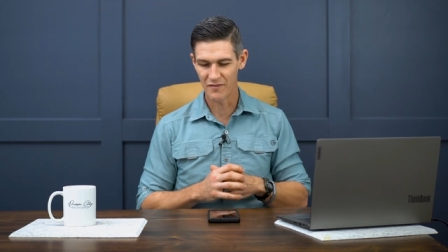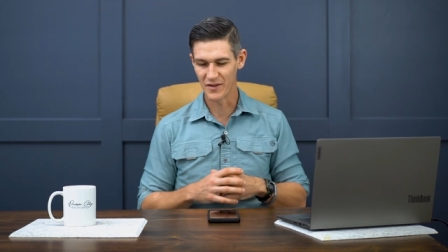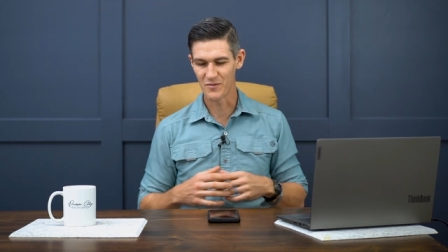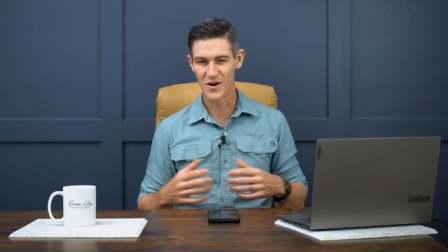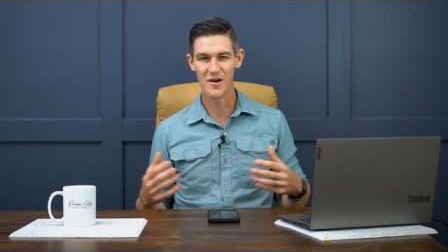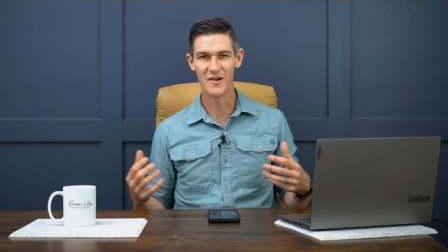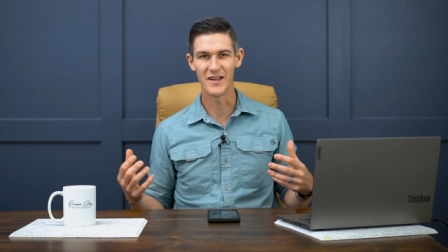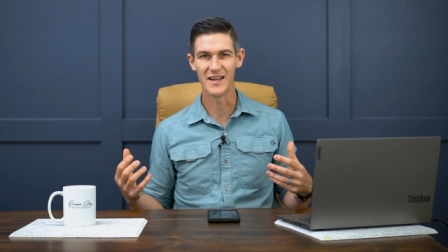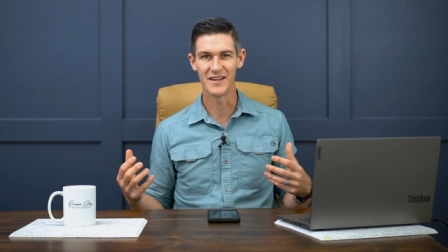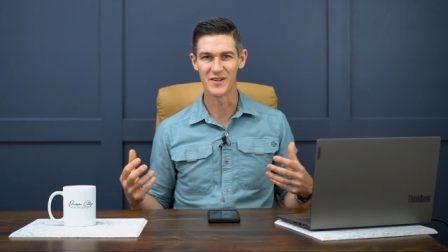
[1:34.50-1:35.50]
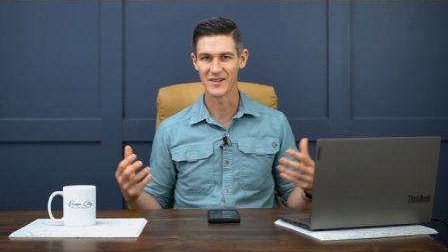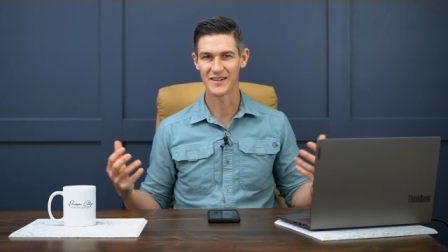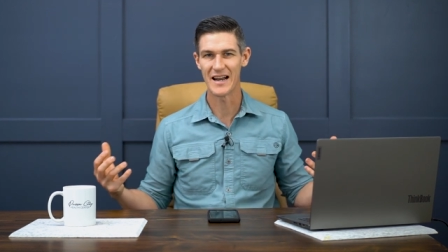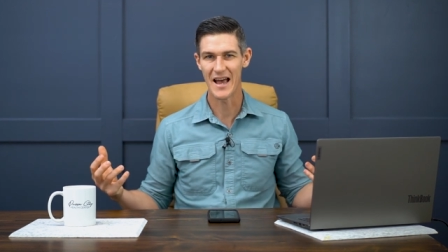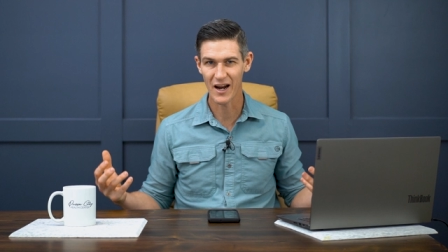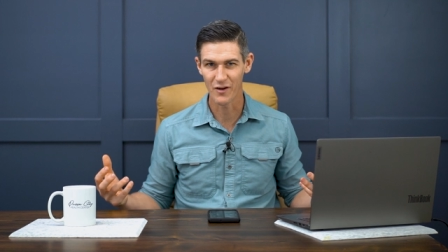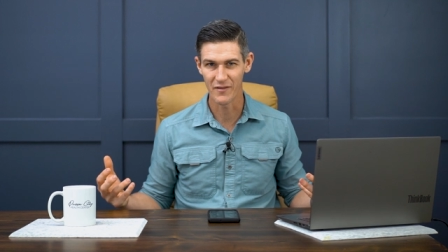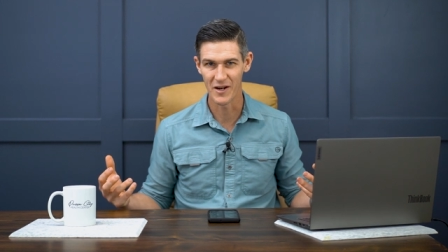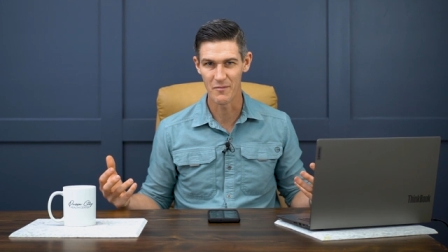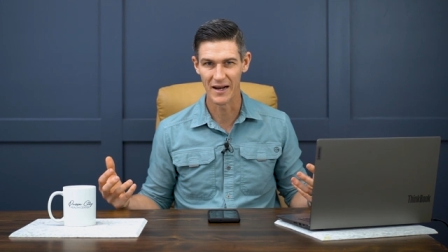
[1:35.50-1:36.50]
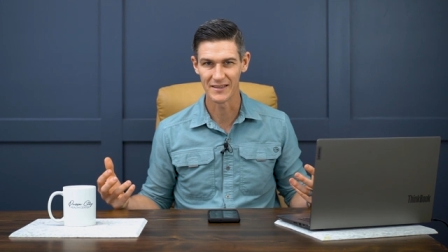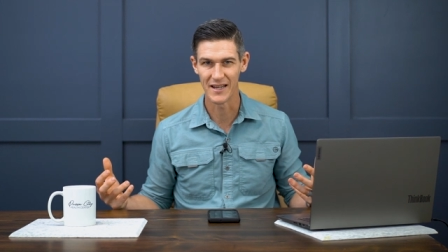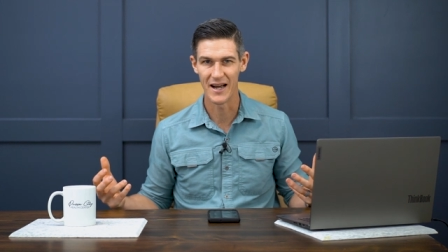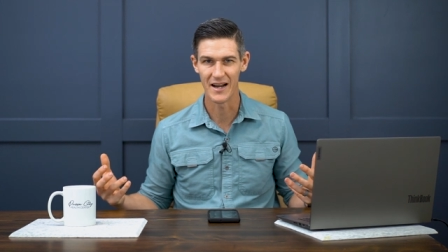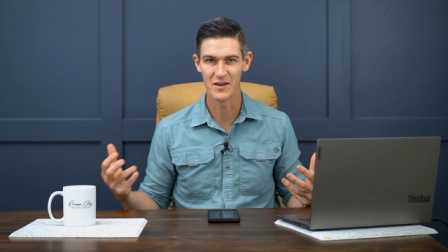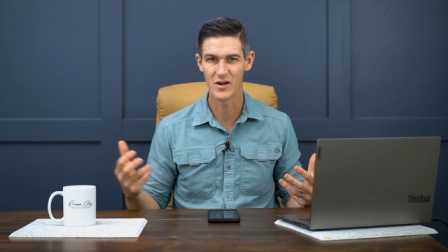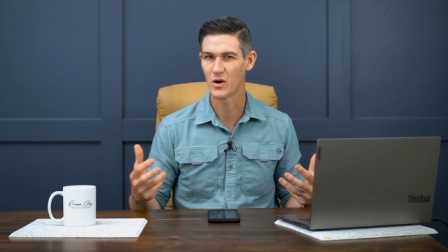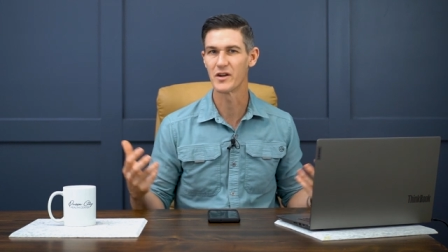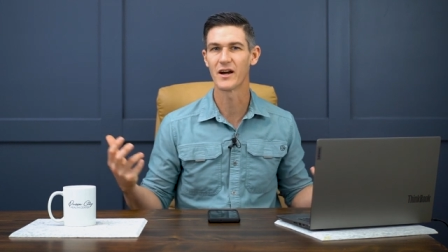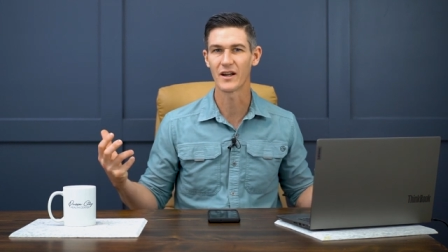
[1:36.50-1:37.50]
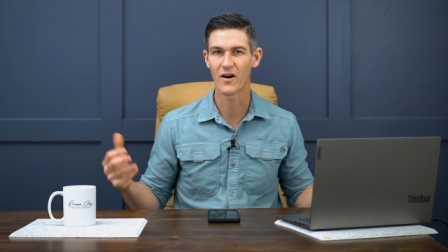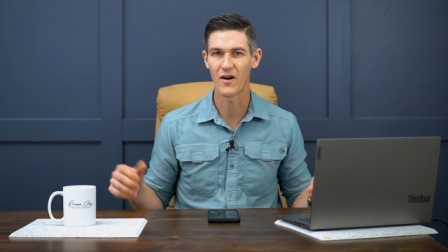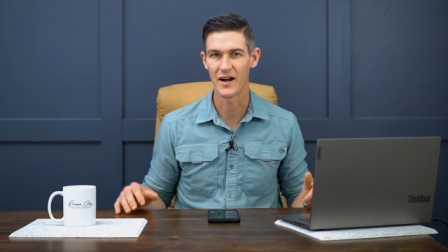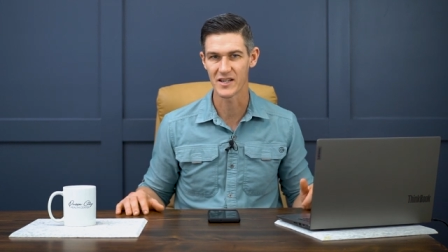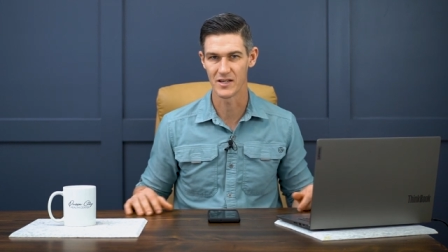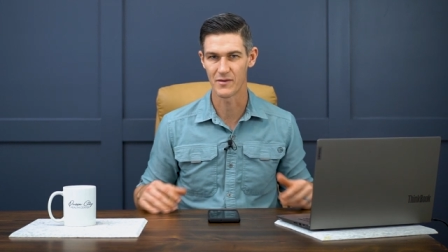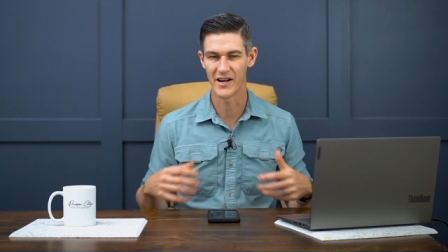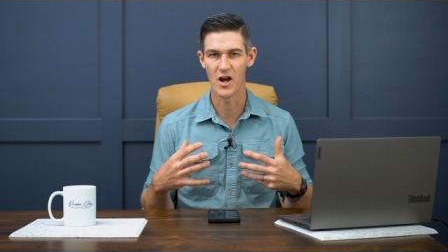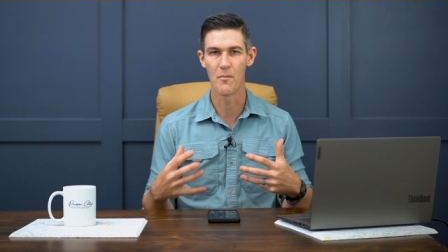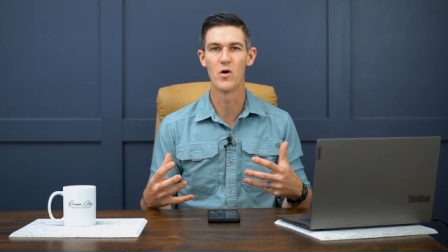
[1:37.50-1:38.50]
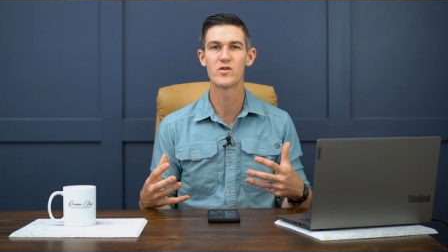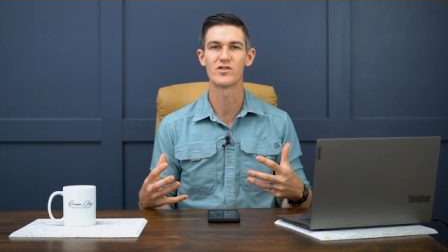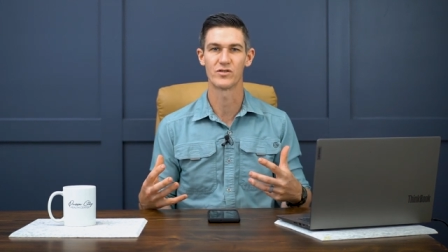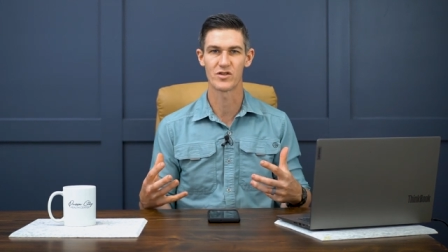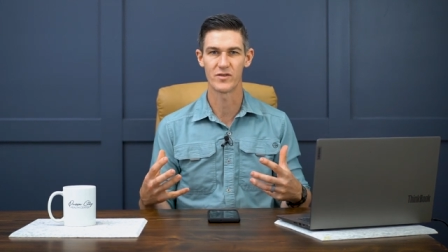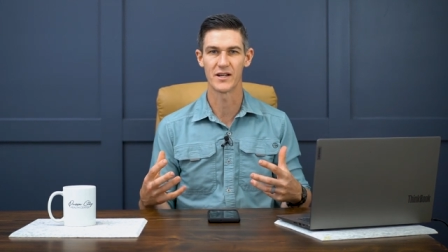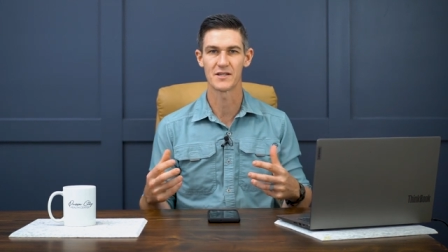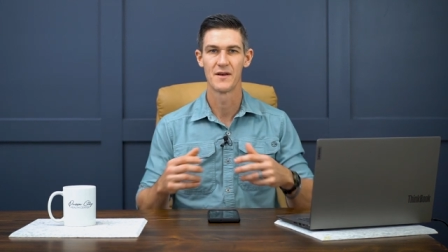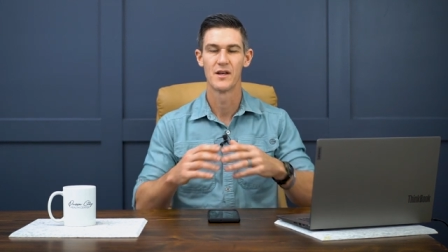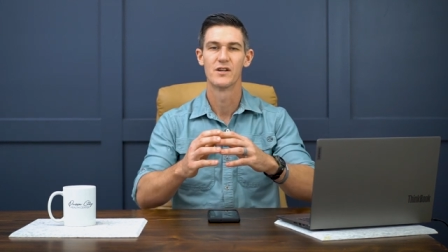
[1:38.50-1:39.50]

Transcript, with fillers: on the road and you're kind of aggravated about that, and or you got in a car accident, right? Emotional stress.